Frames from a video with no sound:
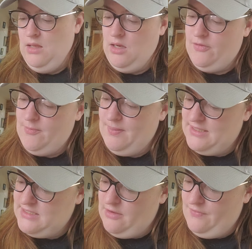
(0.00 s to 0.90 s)
Other
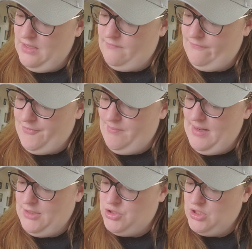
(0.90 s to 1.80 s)
bits of
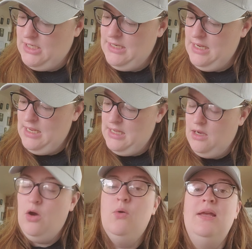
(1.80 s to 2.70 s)
information.
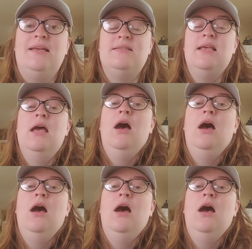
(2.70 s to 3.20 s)
Oh, yes.